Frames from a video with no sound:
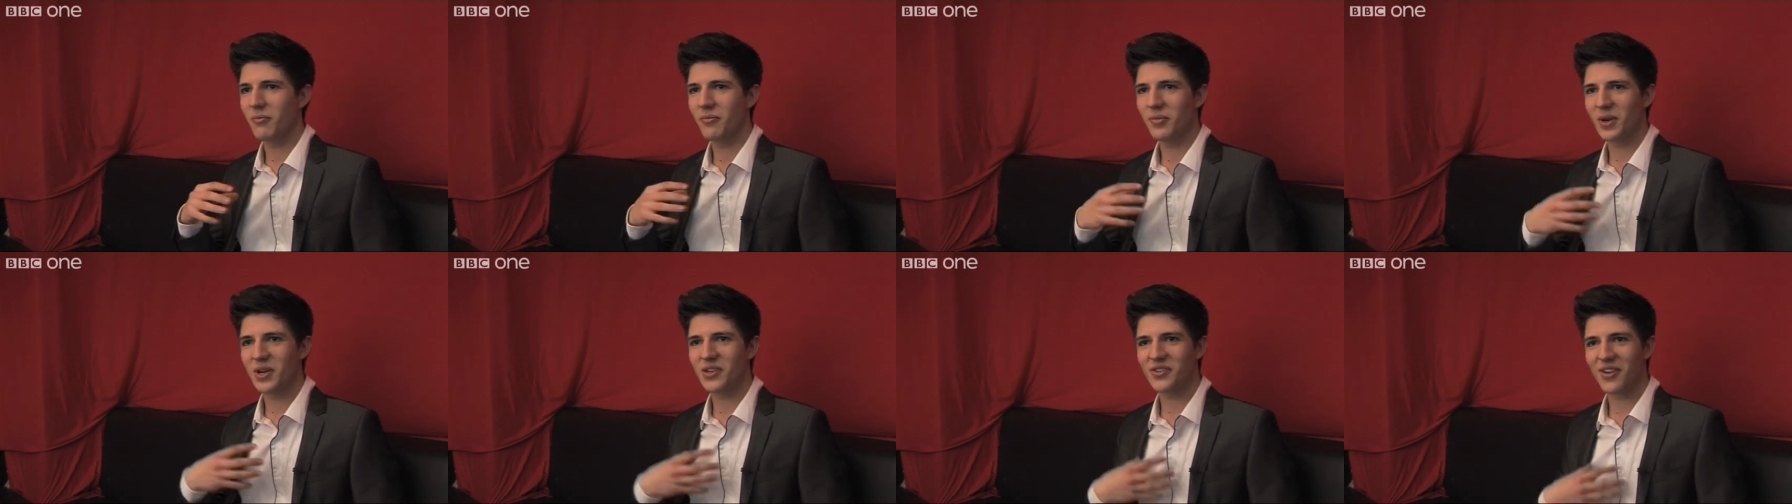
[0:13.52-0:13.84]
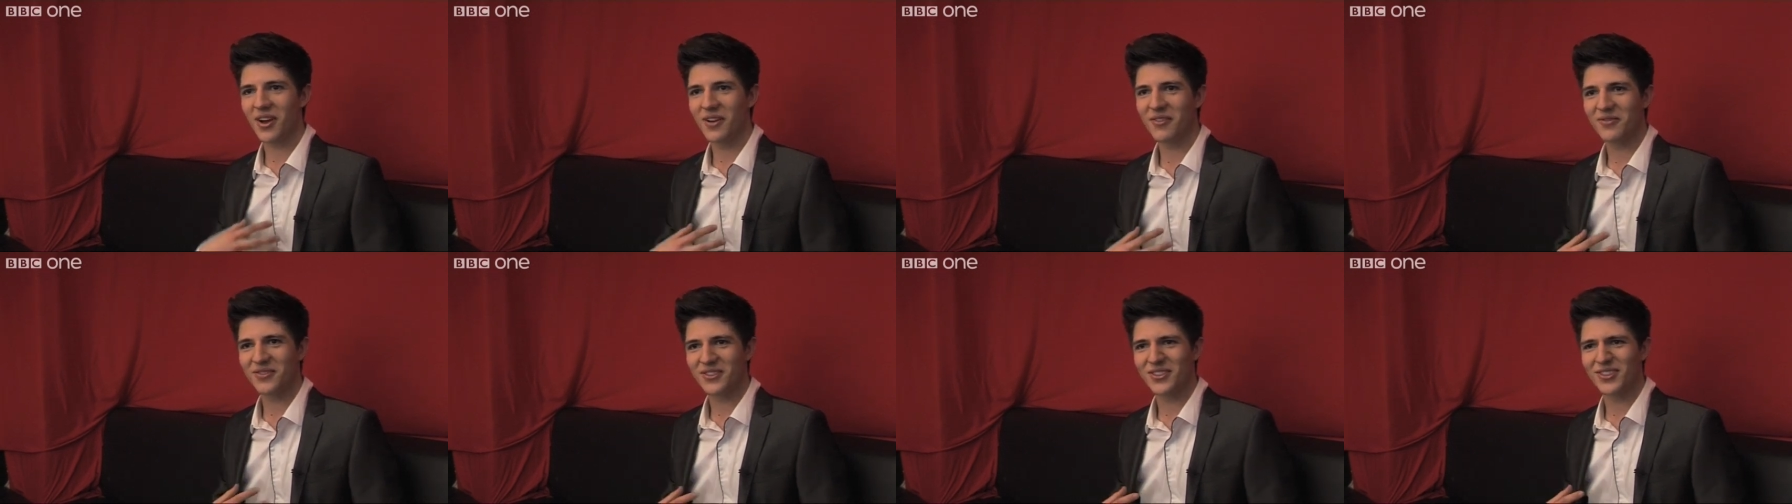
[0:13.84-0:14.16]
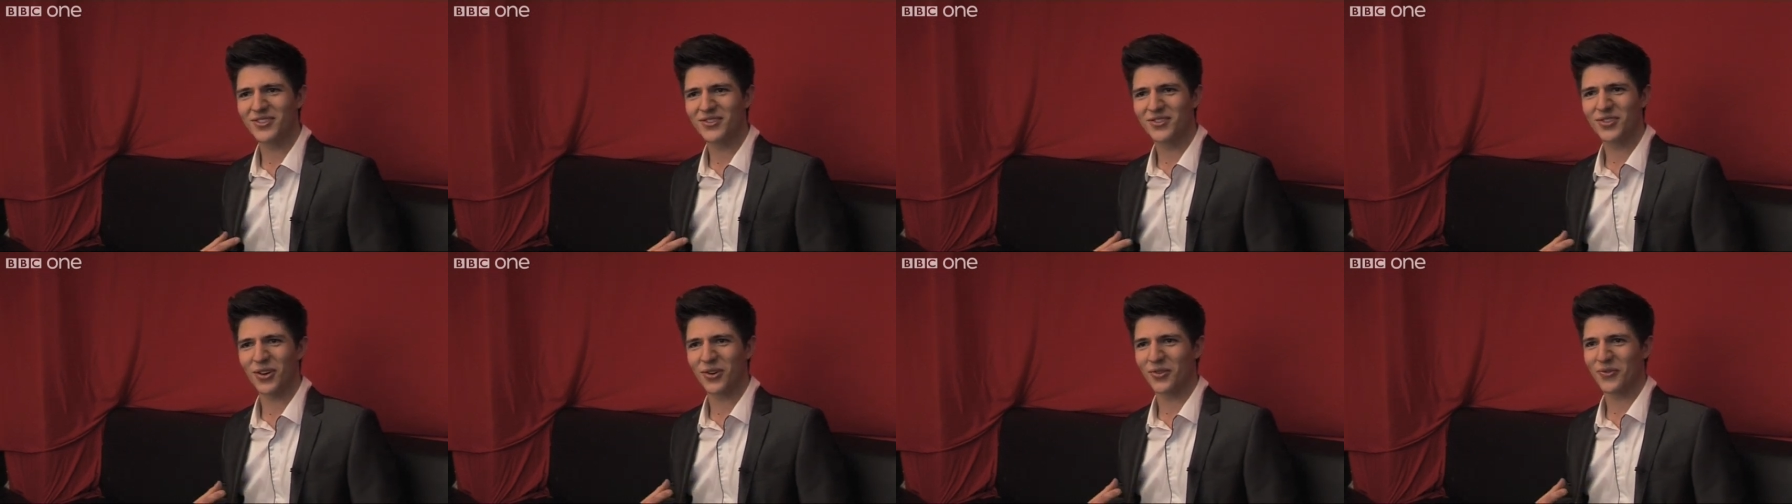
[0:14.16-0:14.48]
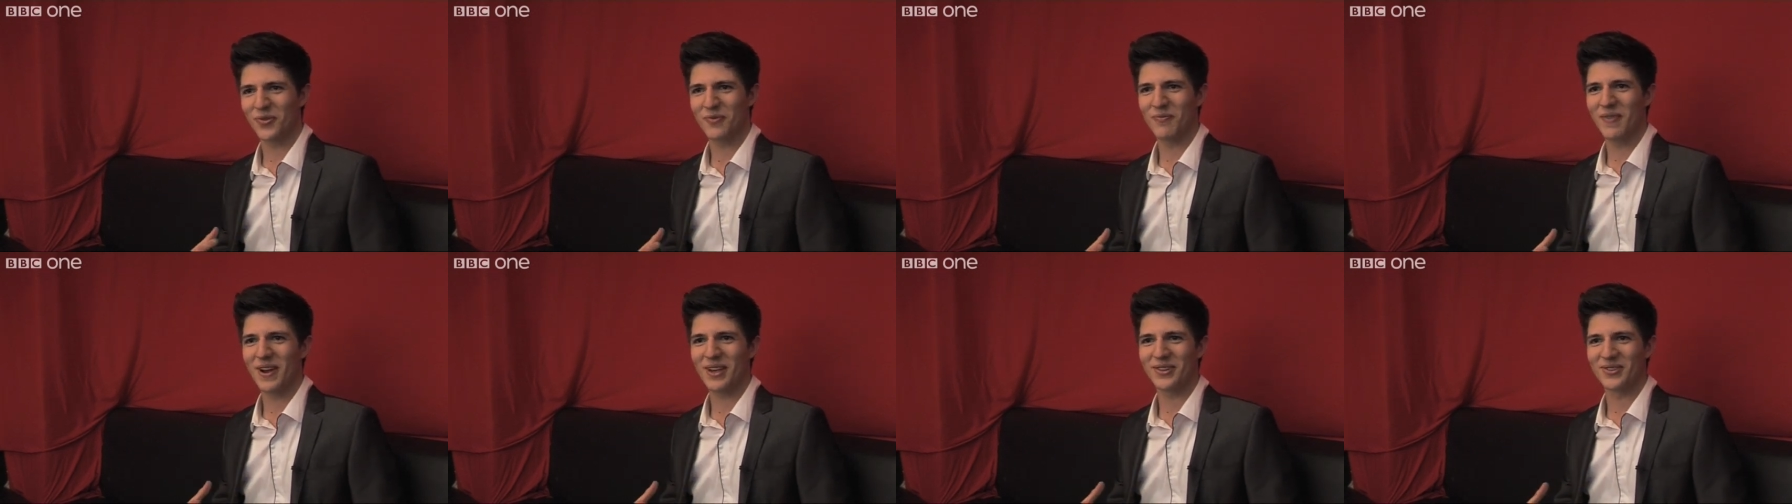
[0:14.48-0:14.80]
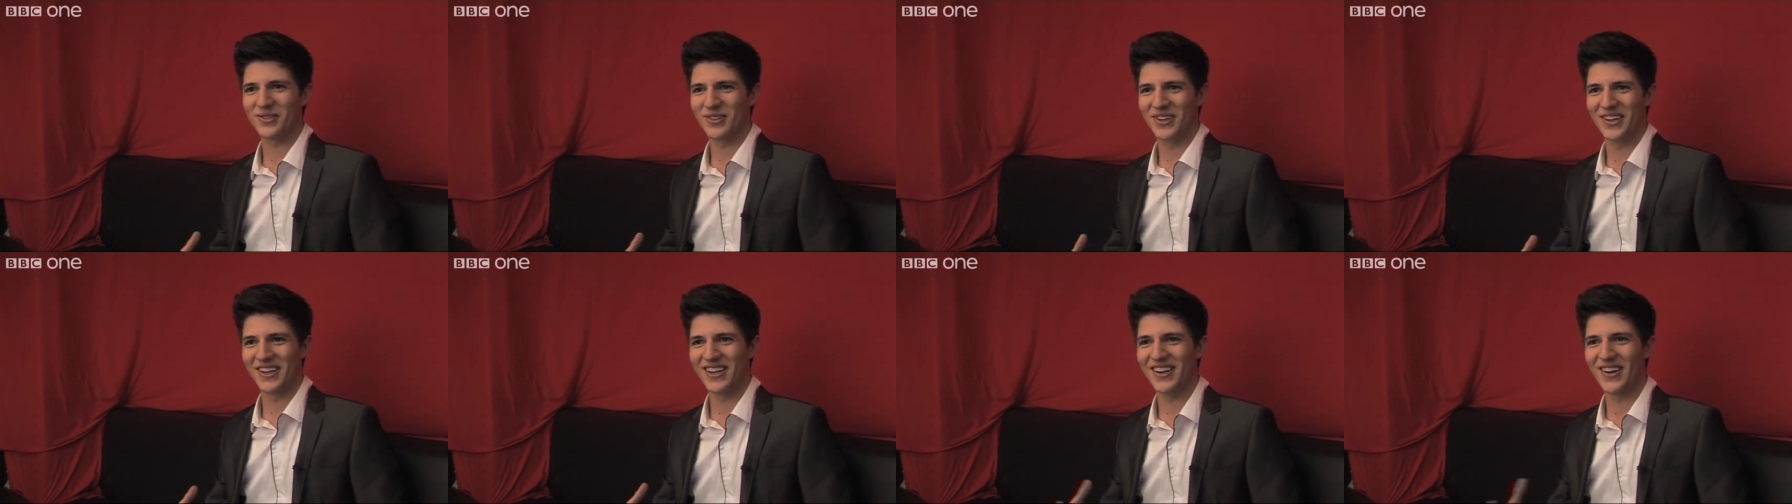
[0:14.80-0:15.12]
because I'm just Josh from
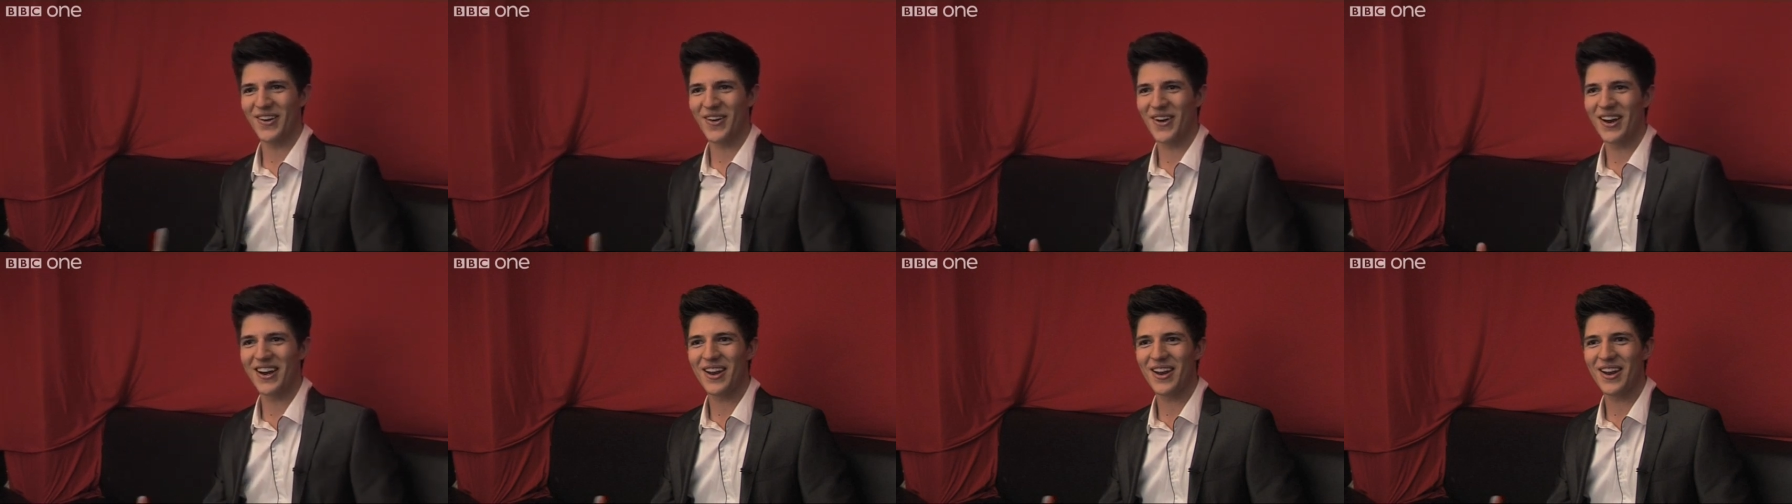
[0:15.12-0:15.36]
Basildon, you know,